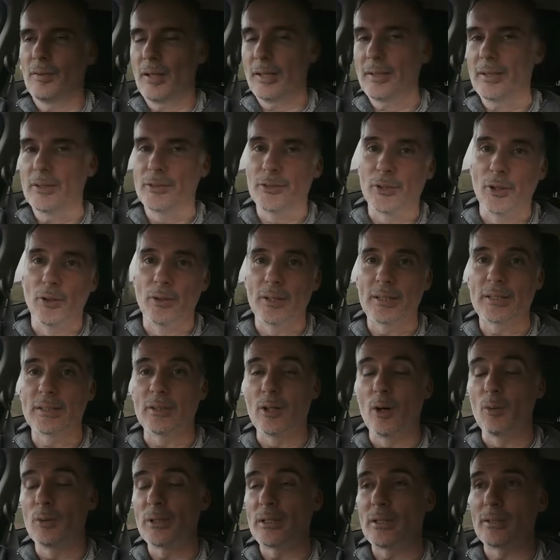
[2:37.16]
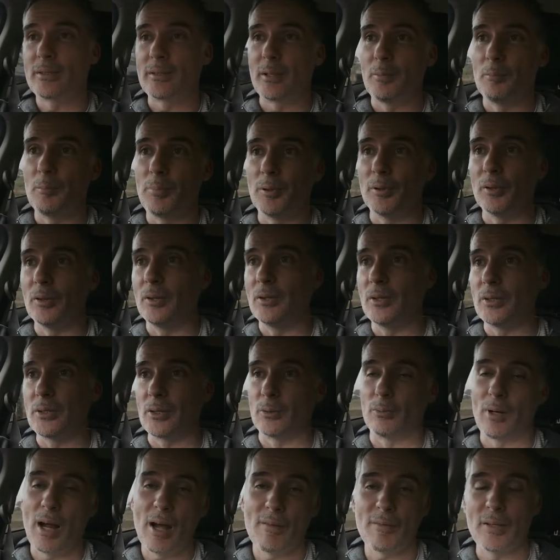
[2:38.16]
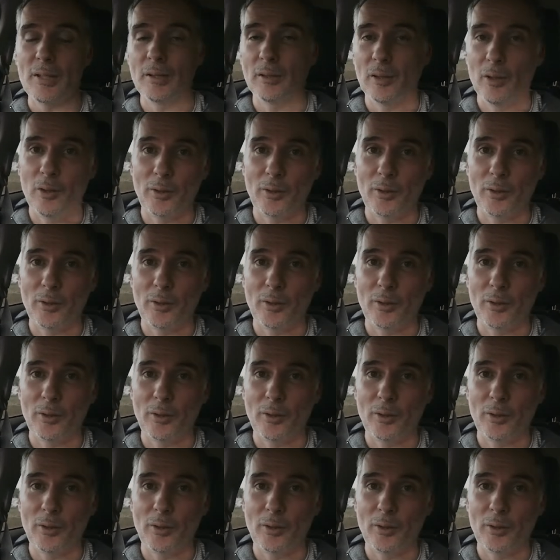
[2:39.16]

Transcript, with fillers: Flying a drone isn't always as simple as arriving at a